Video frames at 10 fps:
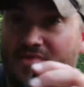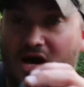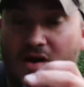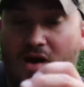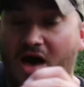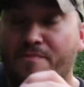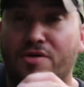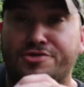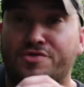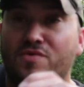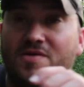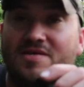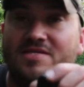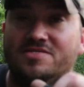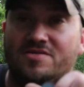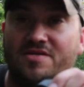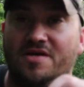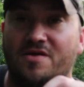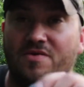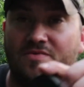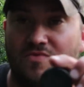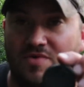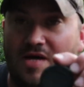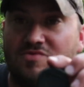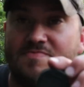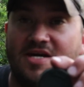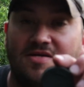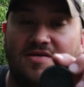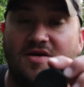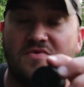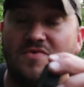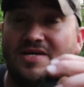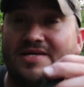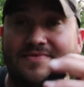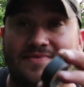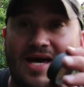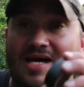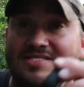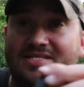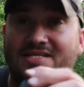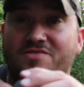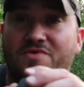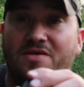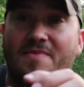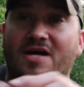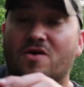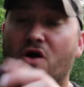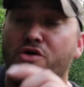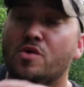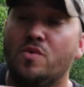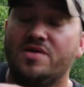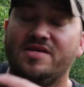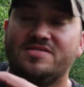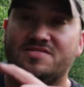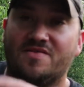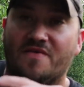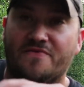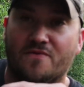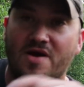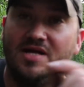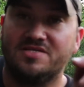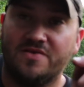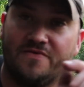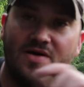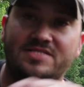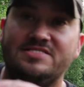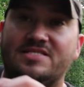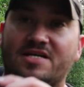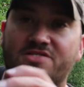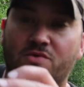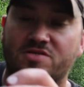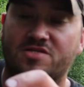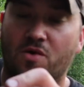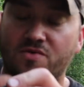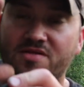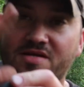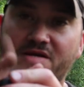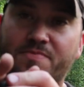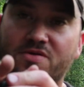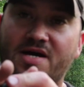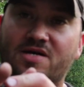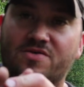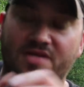I butchered one of these on another, when I was making another one, and guys, it doesn't really matter. All you want is the threads. The threads is actually what's holding the nipple down